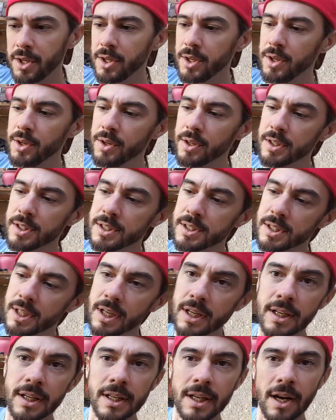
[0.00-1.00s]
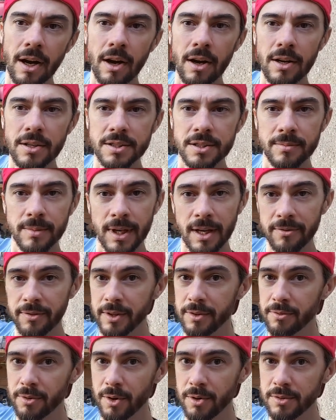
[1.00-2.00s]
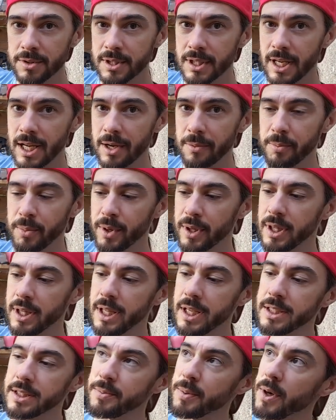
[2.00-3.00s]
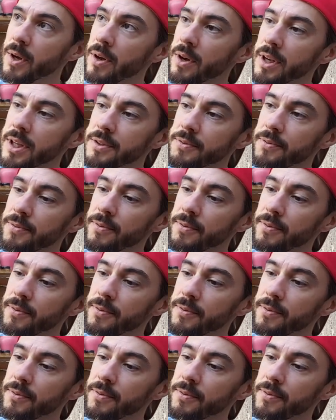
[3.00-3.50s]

you can see that there are some lovely roots there, but this plant